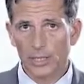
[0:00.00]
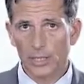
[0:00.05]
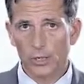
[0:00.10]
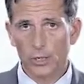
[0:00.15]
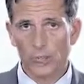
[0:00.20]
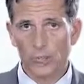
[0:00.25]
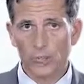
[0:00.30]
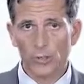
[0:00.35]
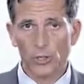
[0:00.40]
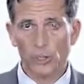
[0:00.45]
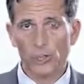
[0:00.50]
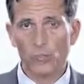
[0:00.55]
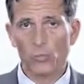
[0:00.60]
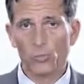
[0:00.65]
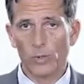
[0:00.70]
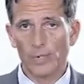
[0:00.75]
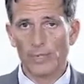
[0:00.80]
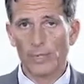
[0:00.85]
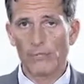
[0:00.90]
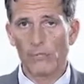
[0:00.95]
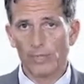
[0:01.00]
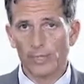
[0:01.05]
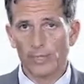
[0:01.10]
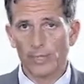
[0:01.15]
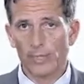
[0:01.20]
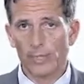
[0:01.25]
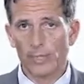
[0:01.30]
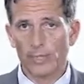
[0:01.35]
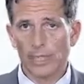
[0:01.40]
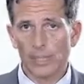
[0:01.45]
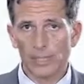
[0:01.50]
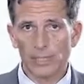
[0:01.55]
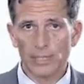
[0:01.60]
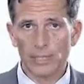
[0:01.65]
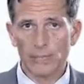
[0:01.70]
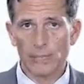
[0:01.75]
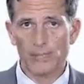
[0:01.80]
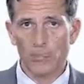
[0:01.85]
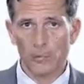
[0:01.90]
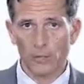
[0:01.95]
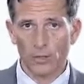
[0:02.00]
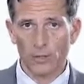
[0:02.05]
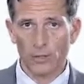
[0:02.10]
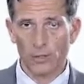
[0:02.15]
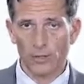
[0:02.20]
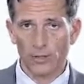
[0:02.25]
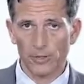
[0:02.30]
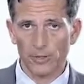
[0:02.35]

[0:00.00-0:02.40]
you've done whatever it takes for